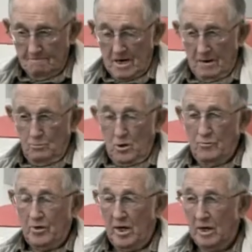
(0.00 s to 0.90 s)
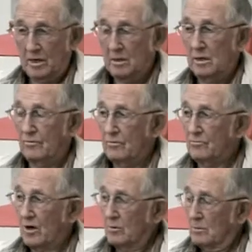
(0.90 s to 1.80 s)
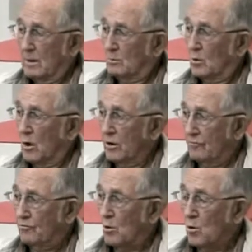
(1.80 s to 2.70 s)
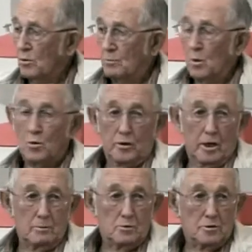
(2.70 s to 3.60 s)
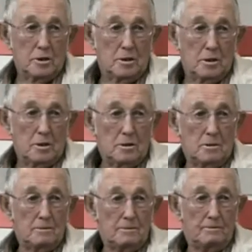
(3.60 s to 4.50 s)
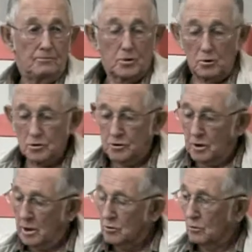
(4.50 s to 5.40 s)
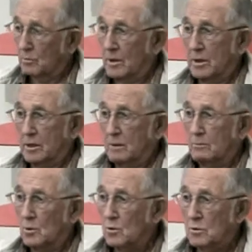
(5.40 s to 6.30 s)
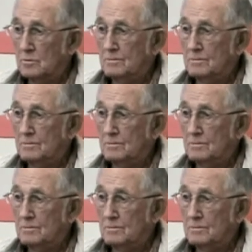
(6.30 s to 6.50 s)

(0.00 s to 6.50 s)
I believe they had, if I remember right, four pool tables in there. Cost you a nickel to play a game of pool.